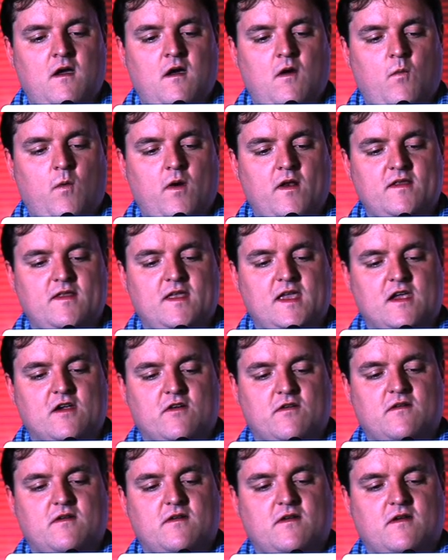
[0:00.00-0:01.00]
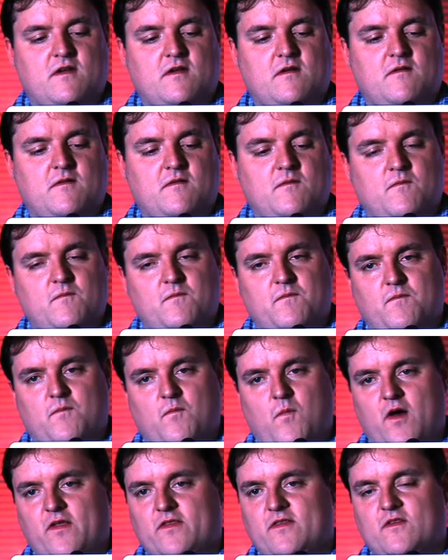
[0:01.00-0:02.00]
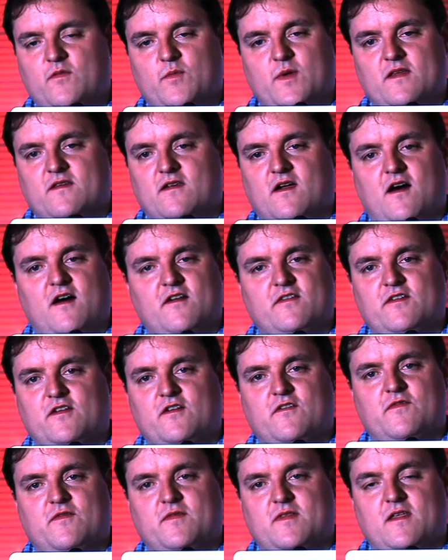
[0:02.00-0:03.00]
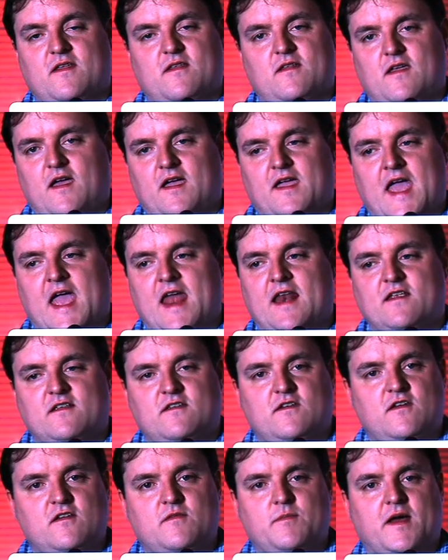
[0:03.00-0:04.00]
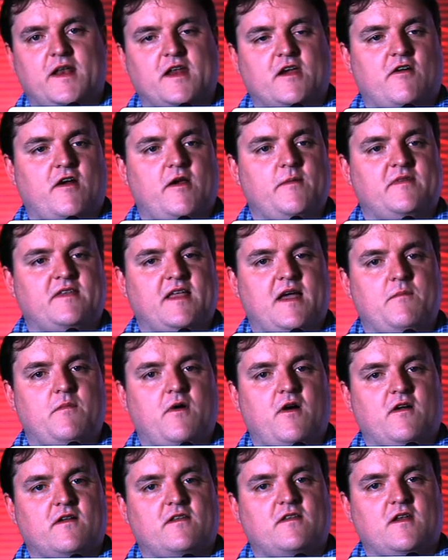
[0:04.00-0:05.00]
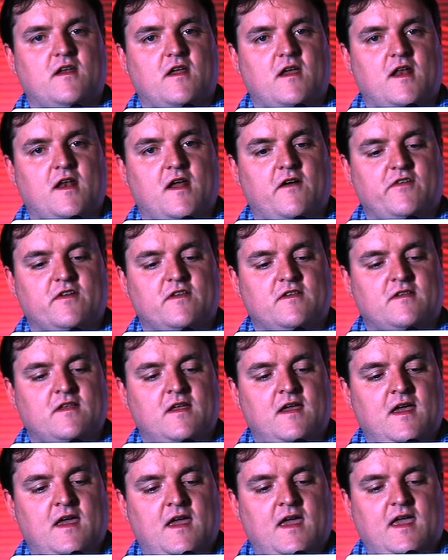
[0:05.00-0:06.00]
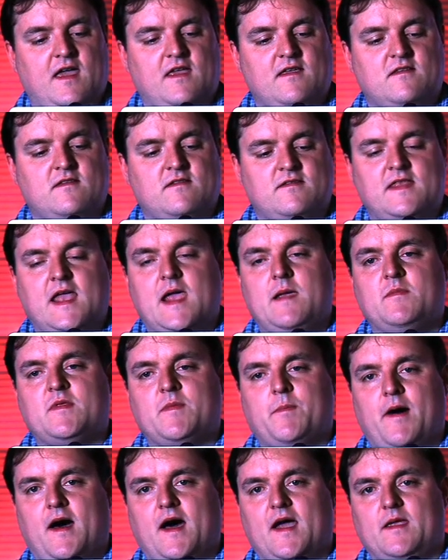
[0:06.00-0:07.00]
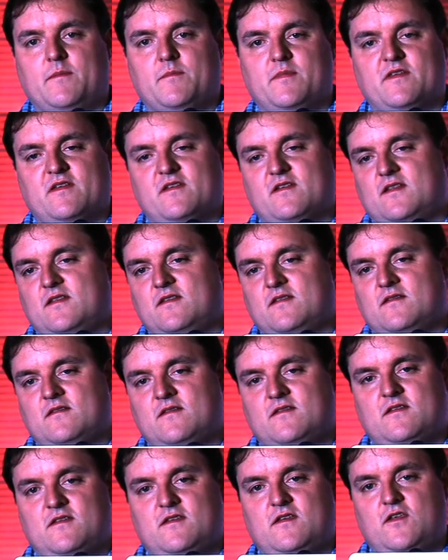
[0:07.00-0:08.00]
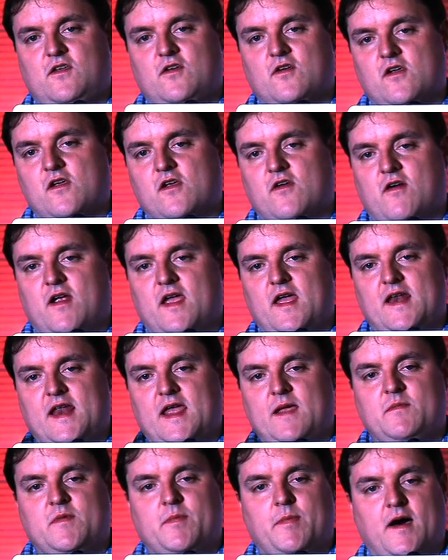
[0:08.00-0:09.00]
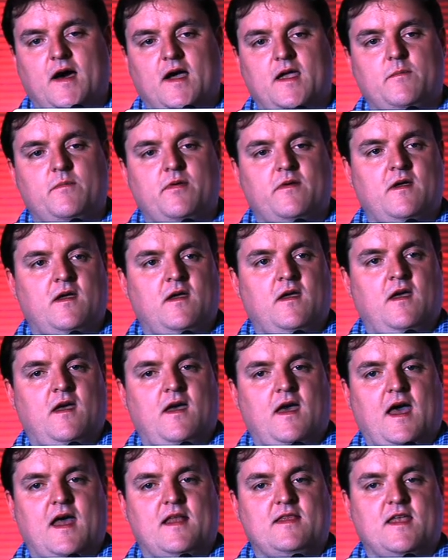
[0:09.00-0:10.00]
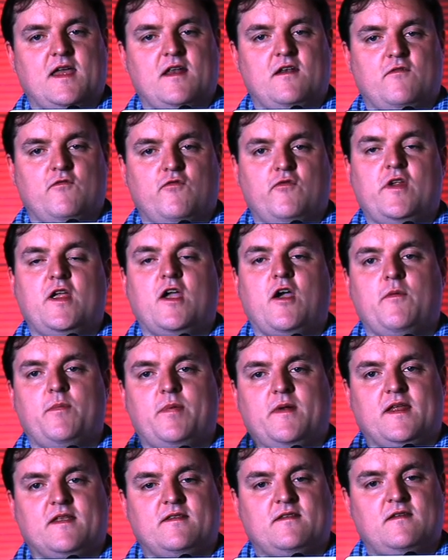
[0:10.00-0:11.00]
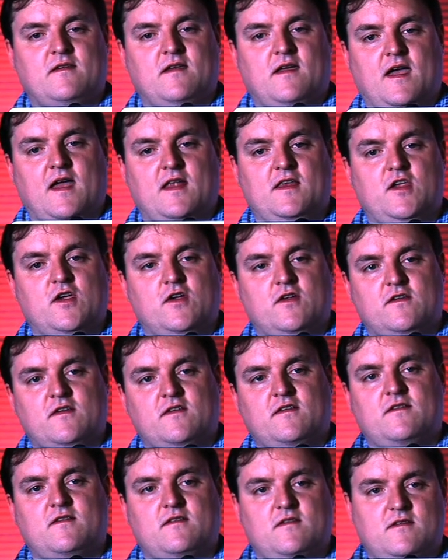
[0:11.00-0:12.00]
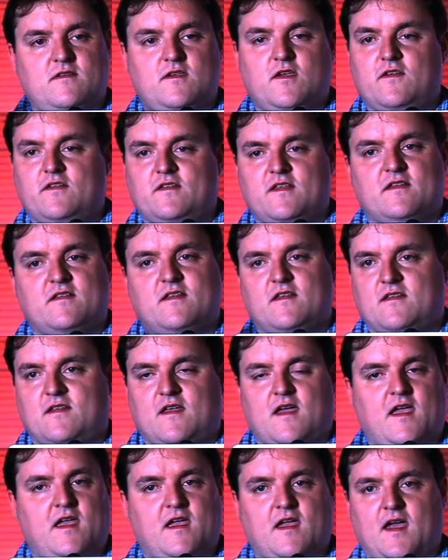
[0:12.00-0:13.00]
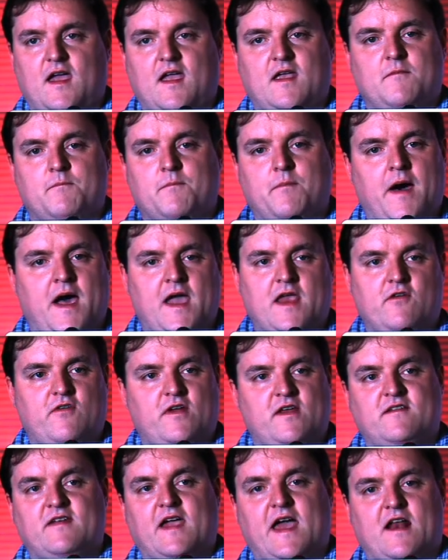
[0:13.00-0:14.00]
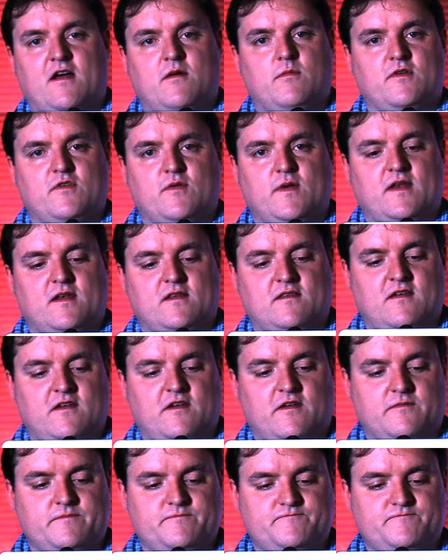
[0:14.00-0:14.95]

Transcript: One of the ones which are sort of, again, it's used by the Chrome sandbox and others, is named pipes. And you can create a named pipe and then reopen it, and you can just use this as a binary channel between the two.